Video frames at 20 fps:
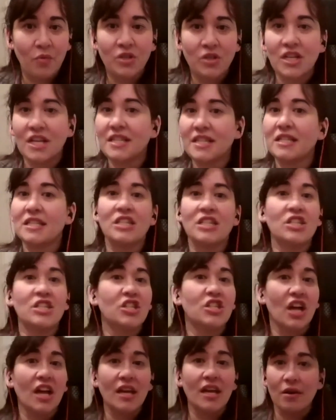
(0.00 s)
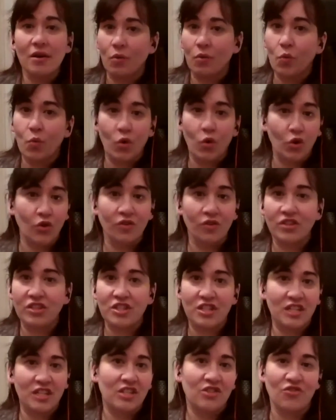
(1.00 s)
which has this giant wool
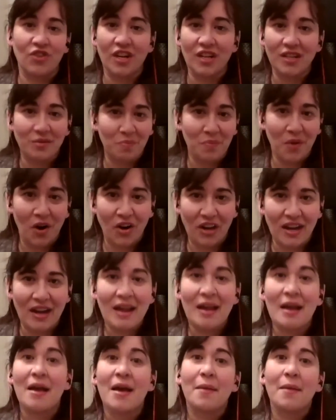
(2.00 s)
district market.